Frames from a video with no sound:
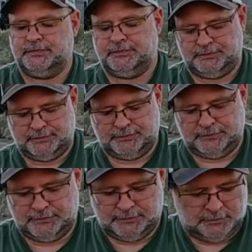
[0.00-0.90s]

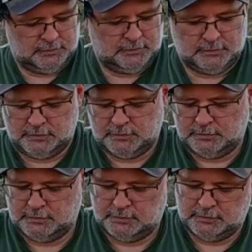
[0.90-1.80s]

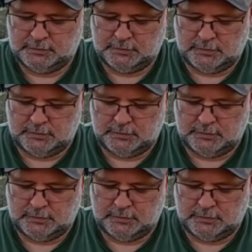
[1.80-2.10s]
[no speech]